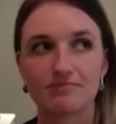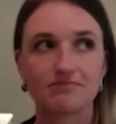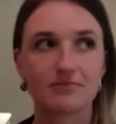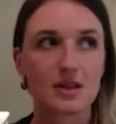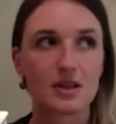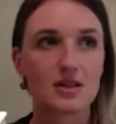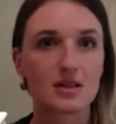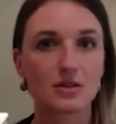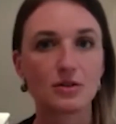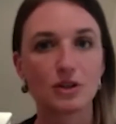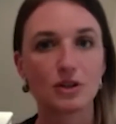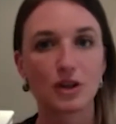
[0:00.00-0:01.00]

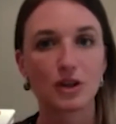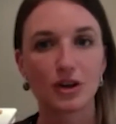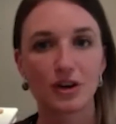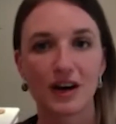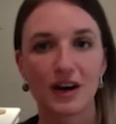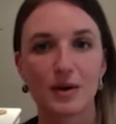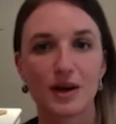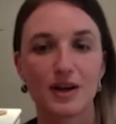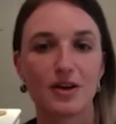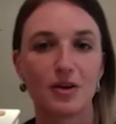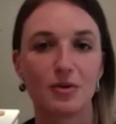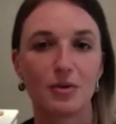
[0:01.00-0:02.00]
school year, grade 1
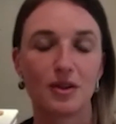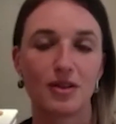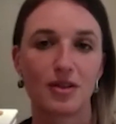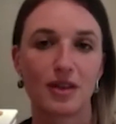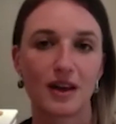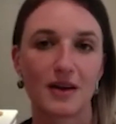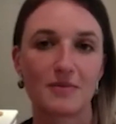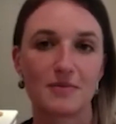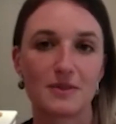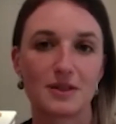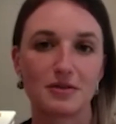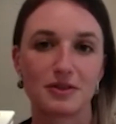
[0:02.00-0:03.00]
year, with
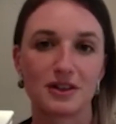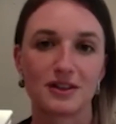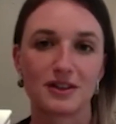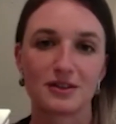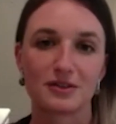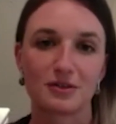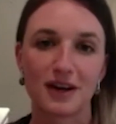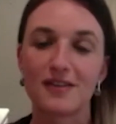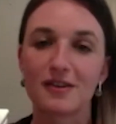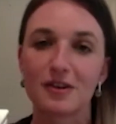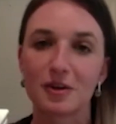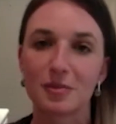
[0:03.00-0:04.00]
different race
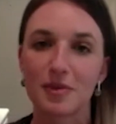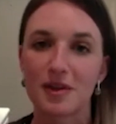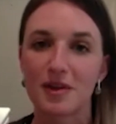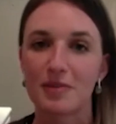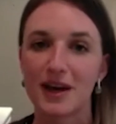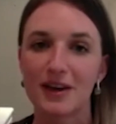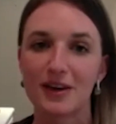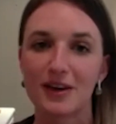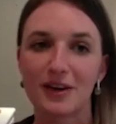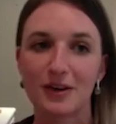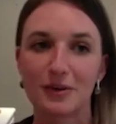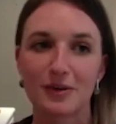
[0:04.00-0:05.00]
groups in my year.
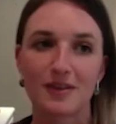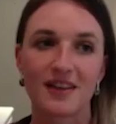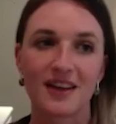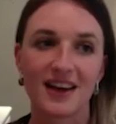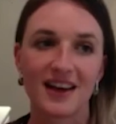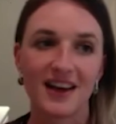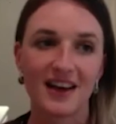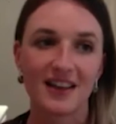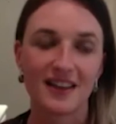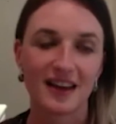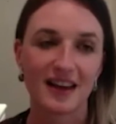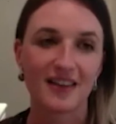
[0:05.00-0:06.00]
It was
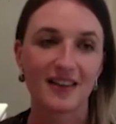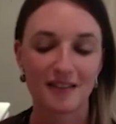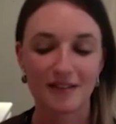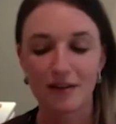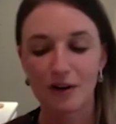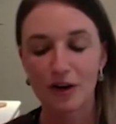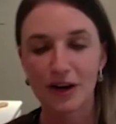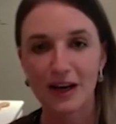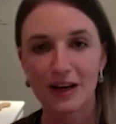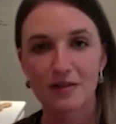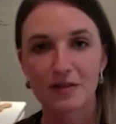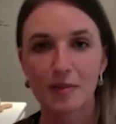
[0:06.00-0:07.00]
the slow end
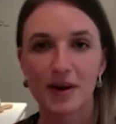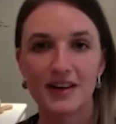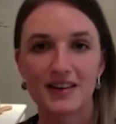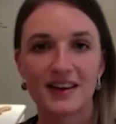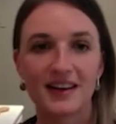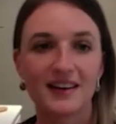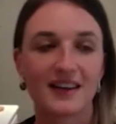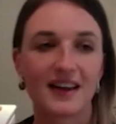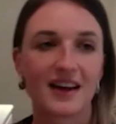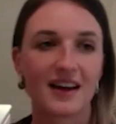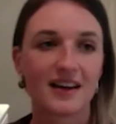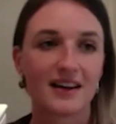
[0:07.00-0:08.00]
of apartheid,
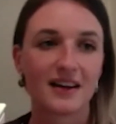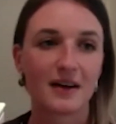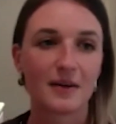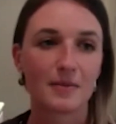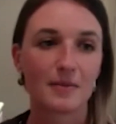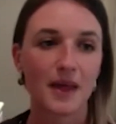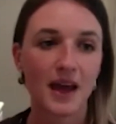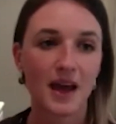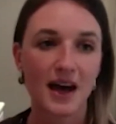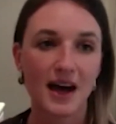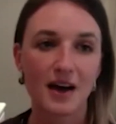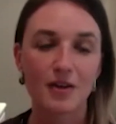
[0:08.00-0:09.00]
and
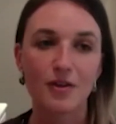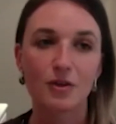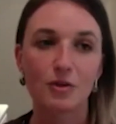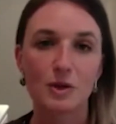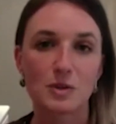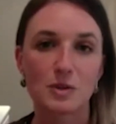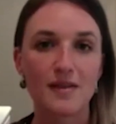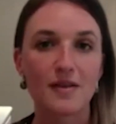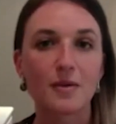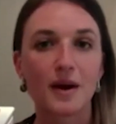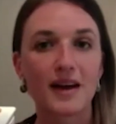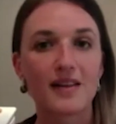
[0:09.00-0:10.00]
our school, which was a
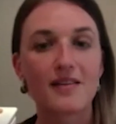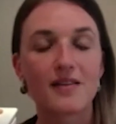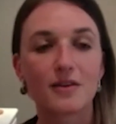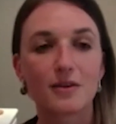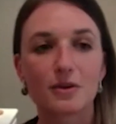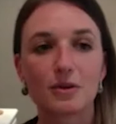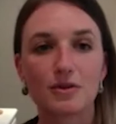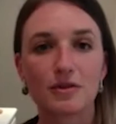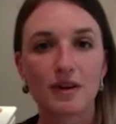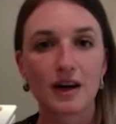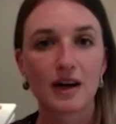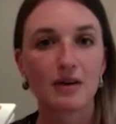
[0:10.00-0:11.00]
white school,
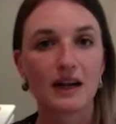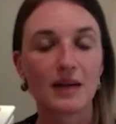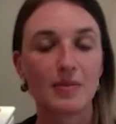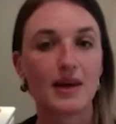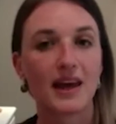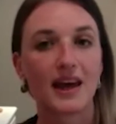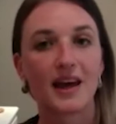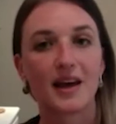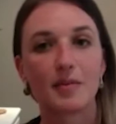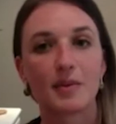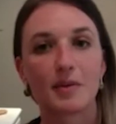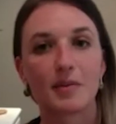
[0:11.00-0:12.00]
very quickly
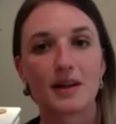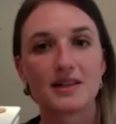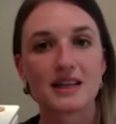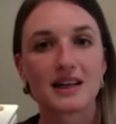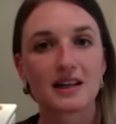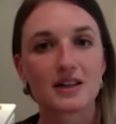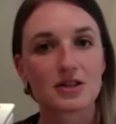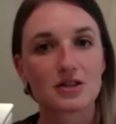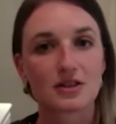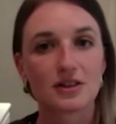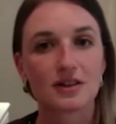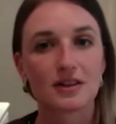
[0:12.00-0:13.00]
became a
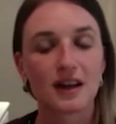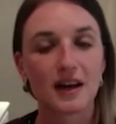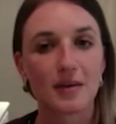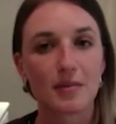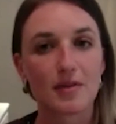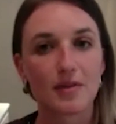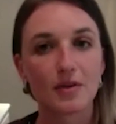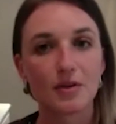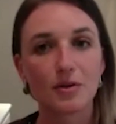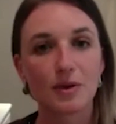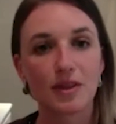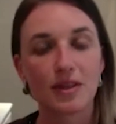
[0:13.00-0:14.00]
multicultural
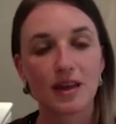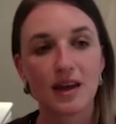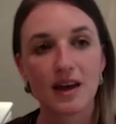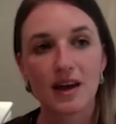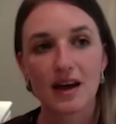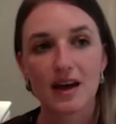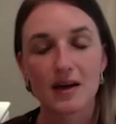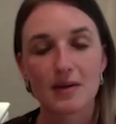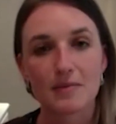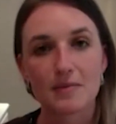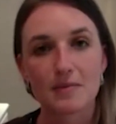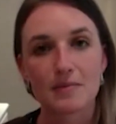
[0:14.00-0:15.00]
school with
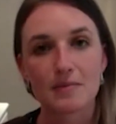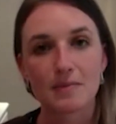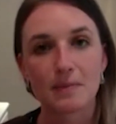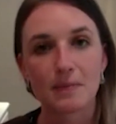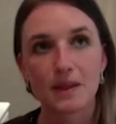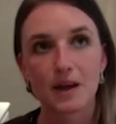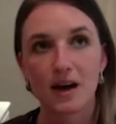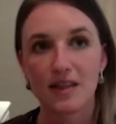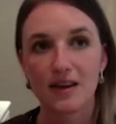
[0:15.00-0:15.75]
I think a